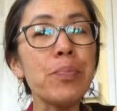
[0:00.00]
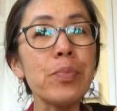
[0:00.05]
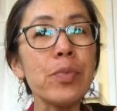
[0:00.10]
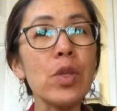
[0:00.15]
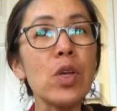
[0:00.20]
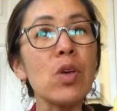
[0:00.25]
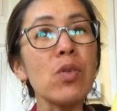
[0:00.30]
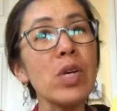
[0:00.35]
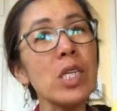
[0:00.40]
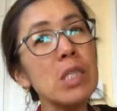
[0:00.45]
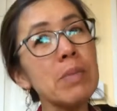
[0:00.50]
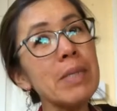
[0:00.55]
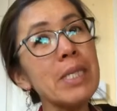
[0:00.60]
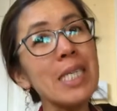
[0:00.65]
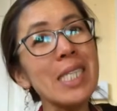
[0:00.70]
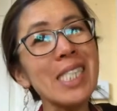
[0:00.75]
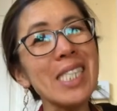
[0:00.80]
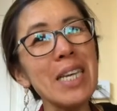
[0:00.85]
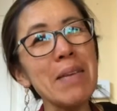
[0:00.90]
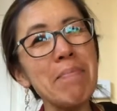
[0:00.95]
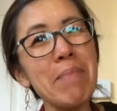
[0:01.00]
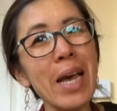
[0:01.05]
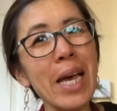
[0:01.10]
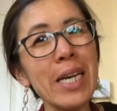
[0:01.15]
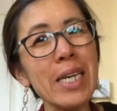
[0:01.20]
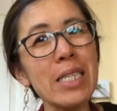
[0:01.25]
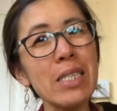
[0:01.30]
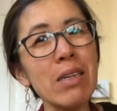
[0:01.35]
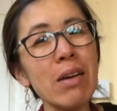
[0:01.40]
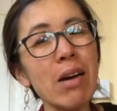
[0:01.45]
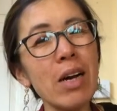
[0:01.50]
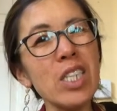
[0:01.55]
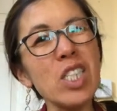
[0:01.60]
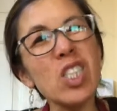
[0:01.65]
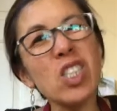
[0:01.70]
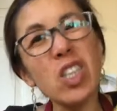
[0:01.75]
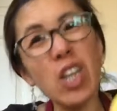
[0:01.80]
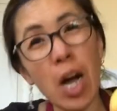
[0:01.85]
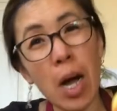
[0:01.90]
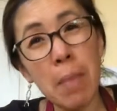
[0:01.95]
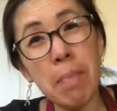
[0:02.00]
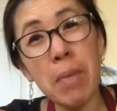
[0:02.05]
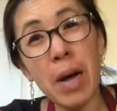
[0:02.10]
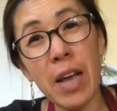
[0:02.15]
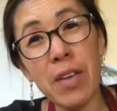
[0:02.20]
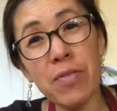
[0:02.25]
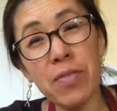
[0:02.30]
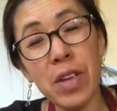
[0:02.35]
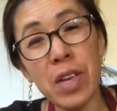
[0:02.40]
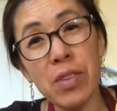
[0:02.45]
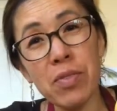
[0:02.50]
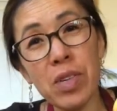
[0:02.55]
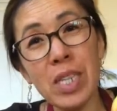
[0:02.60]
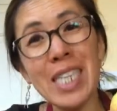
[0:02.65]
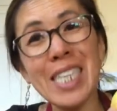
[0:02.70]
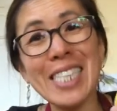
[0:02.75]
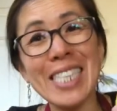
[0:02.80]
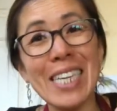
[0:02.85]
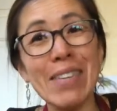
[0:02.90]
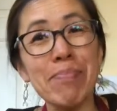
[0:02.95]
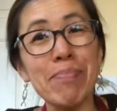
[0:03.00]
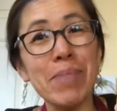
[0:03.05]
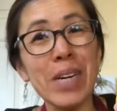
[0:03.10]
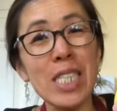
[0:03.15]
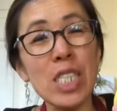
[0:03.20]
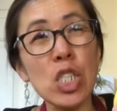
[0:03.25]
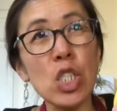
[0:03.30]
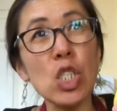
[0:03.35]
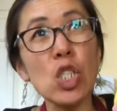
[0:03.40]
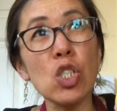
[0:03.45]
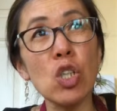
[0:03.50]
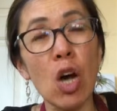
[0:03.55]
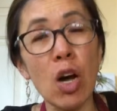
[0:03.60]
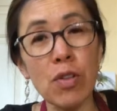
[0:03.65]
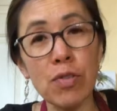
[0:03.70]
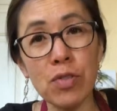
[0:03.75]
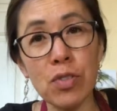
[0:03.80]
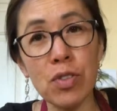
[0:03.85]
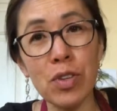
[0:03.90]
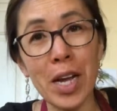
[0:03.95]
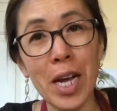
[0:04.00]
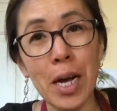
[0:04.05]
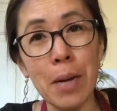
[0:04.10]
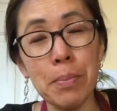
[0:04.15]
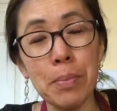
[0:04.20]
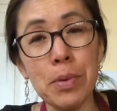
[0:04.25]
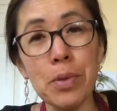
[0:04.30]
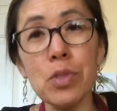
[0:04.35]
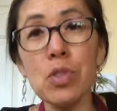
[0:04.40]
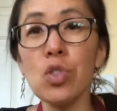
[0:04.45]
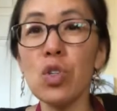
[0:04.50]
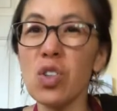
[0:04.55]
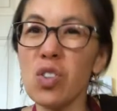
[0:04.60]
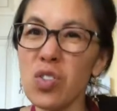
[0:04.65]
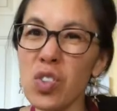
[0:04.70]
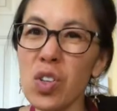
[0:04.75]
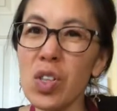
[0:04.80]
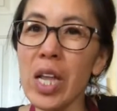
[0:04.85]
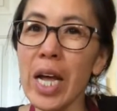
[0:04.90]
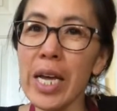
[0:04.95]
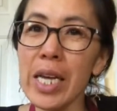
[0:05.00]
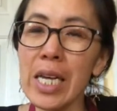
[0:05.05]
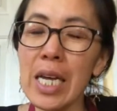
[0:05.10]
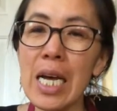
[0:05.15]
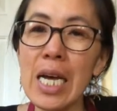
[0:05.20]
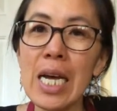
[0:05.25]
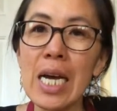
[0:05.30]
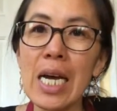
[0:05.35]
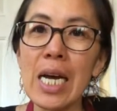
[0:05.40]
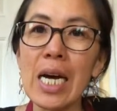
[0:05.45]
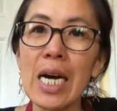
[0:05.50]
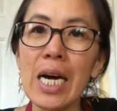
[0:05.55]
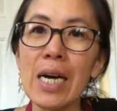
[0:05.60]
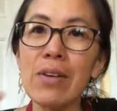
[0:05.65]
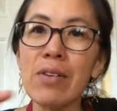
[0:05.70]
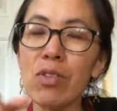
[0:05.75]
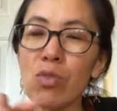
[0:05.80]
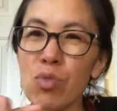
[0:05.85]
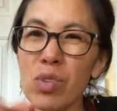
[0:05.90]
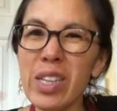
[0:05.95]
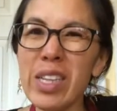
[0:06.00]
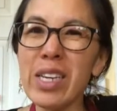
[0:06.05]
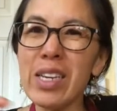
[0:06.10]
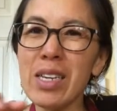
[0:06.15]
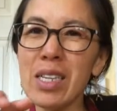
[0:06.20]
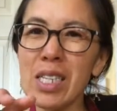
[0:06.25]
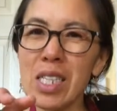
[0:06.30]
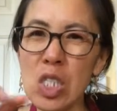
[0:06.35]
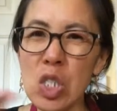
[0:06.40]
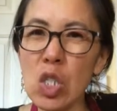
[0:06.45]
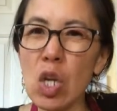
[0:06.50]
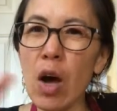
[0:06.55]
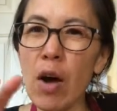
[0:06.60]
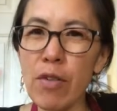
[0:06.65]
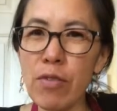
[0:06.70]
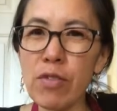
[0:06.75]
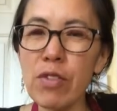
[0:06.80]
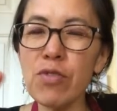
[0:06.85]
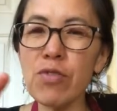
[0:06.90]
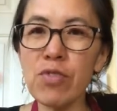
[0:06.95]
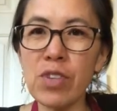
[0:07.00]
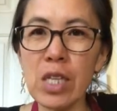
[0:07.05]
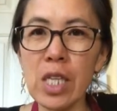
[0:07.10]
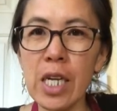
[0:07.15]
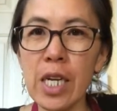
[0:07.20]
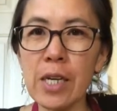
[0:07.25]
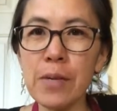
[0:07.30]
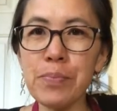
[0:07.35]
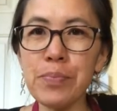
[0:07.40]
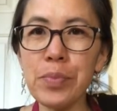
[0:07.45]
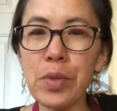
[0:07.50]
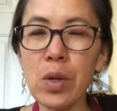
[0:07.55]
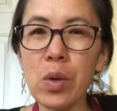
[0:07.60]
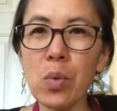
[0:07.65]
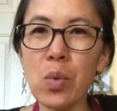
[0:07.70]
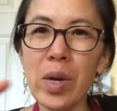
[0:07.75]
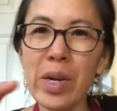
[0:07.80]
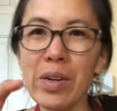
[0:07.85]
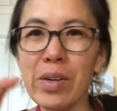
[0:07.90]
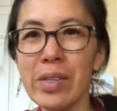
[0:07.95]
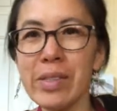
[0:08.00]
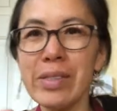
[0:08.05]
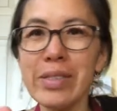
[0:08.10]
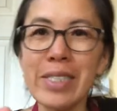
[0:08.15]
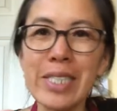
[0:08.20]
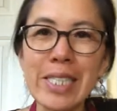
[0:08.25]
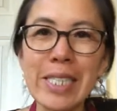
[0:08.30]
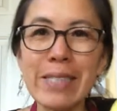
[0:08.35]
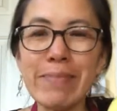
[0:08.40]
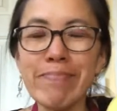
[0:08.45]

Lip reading: Your recipe does say Macintosh, not my favorite. It's a much softer apple, so if you like a really soft filling where it's